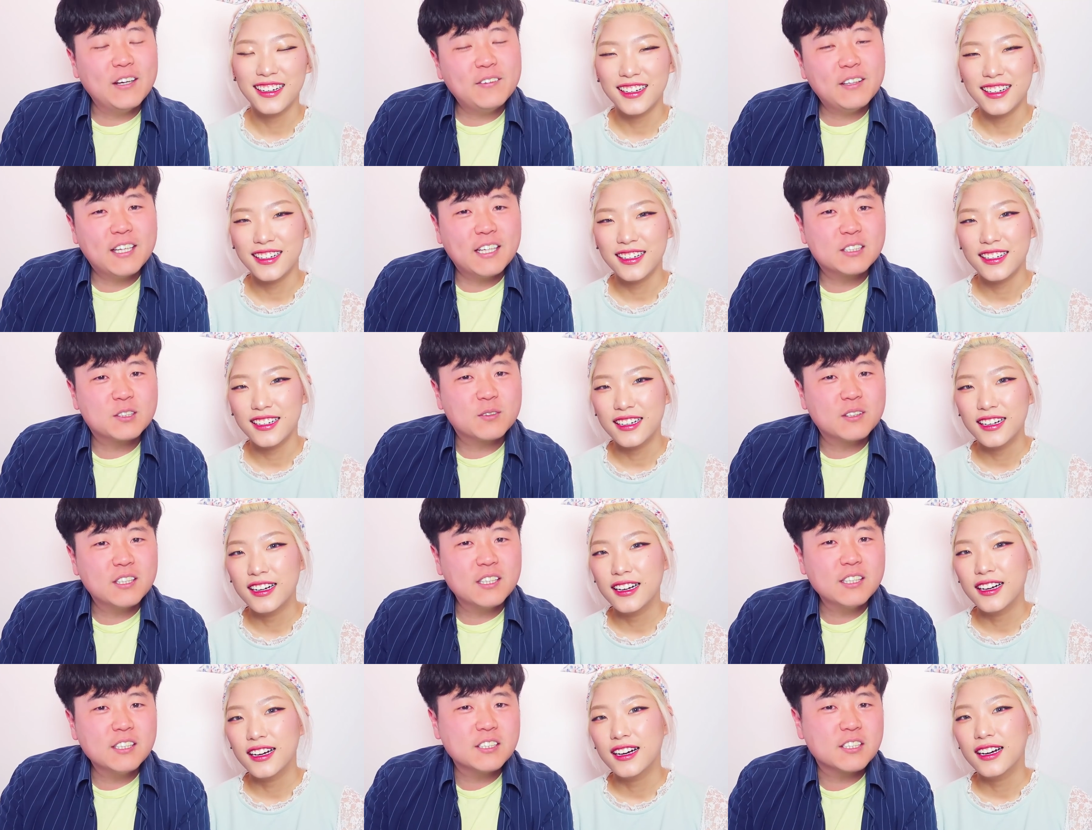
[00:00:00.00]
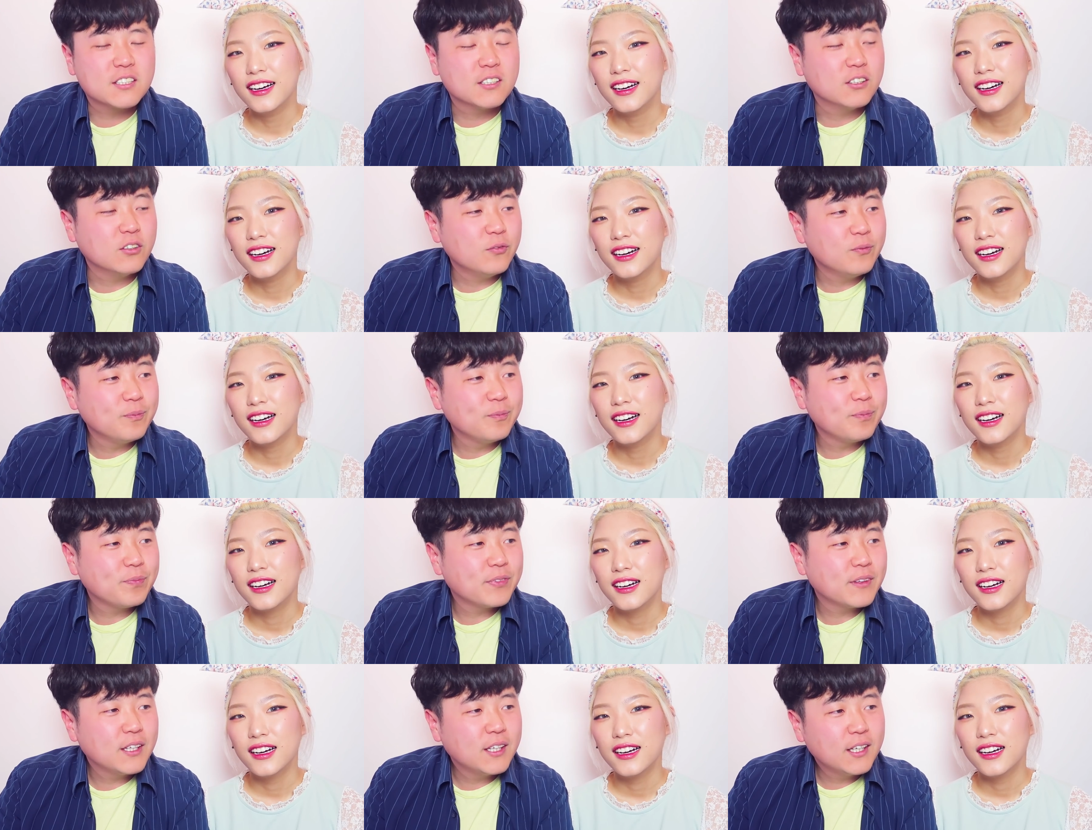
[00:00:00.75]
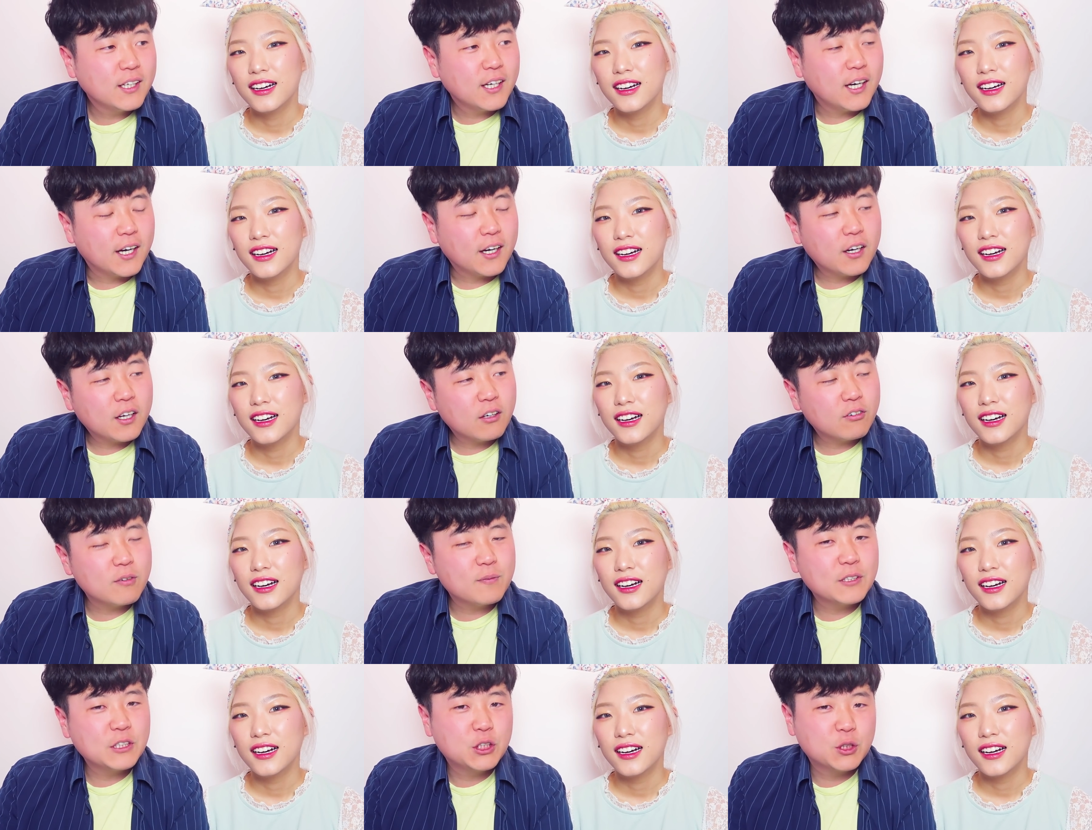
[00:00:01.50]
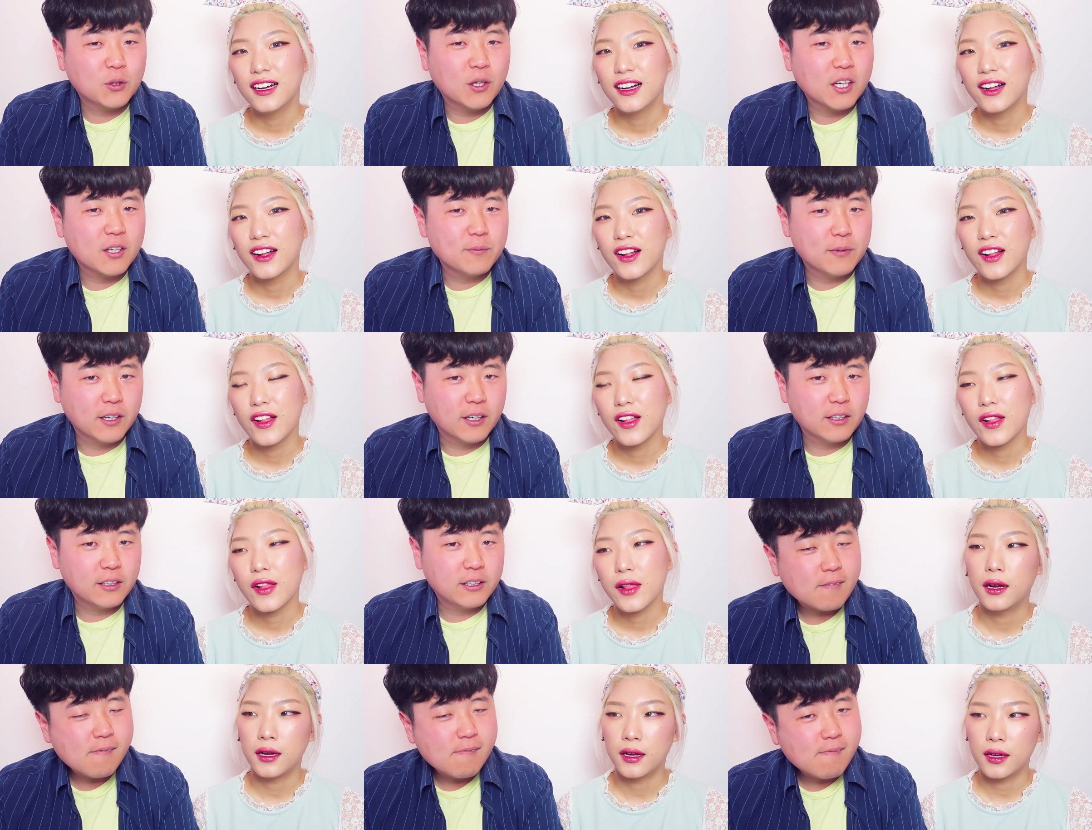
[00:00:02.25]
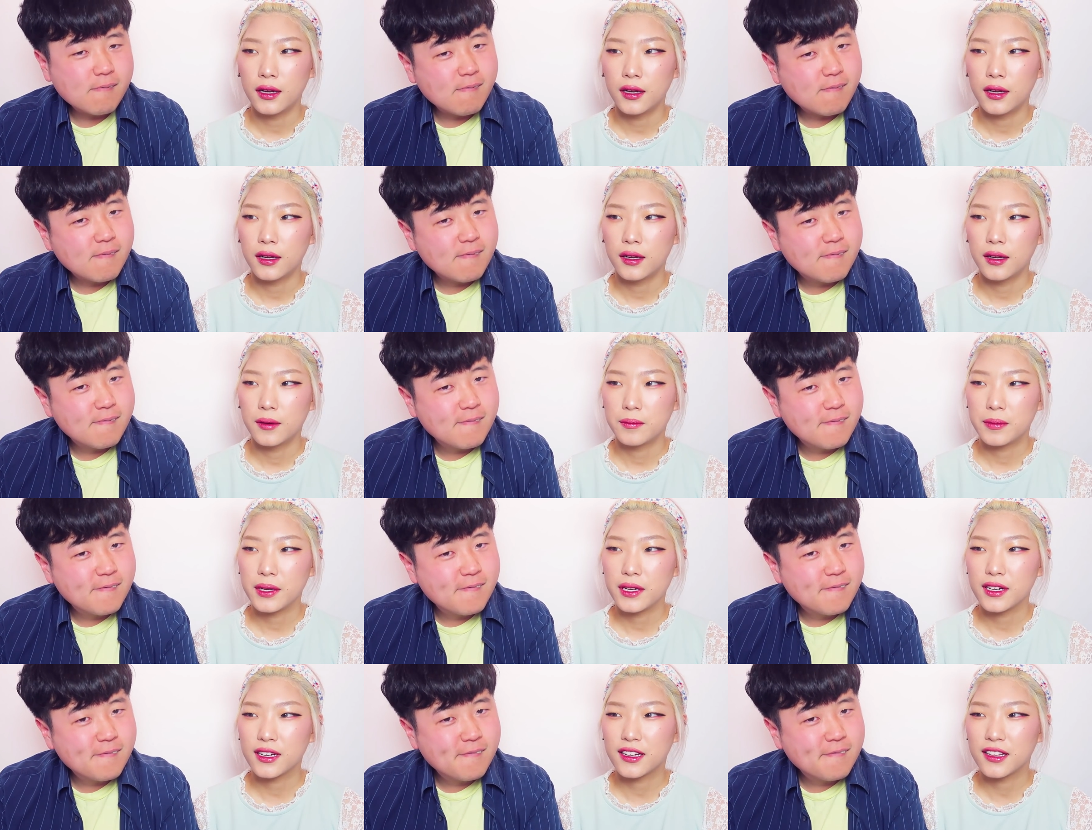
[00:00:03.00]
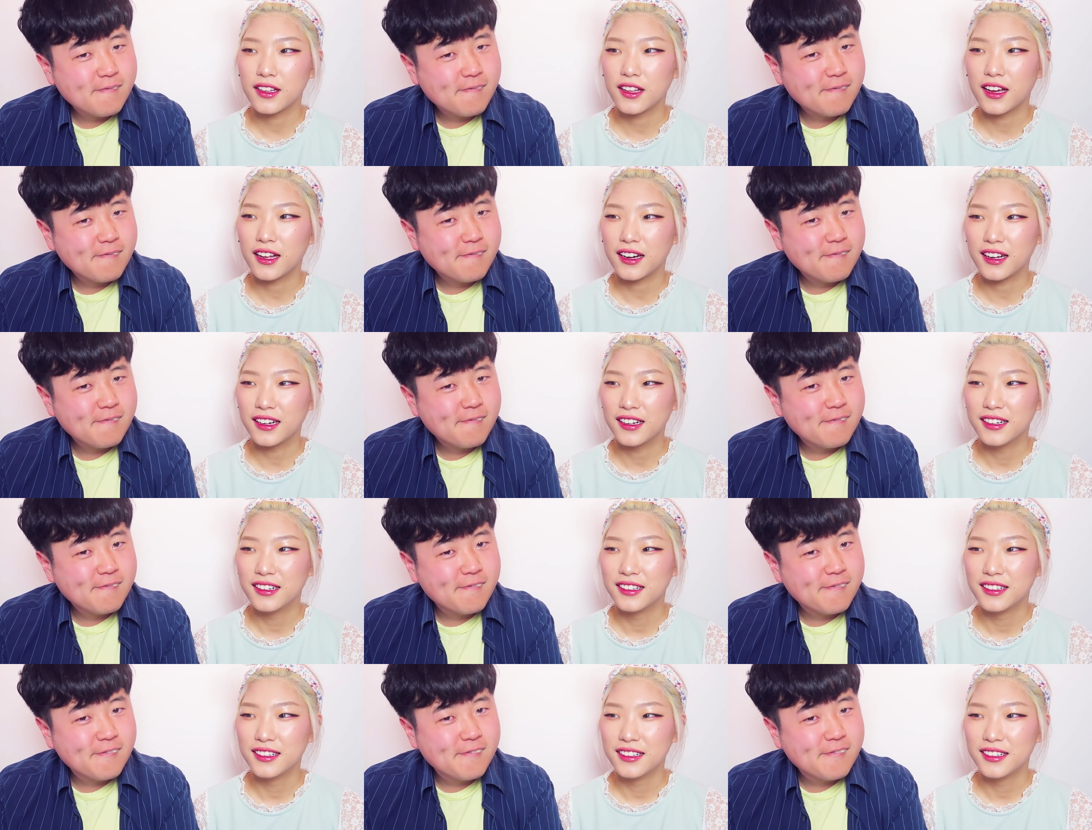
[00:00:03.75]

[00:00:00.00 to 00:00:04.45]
Speaker 1: have to guess what it is though. I got it from a drug mart.
Speaker 2: Uh, pina colada.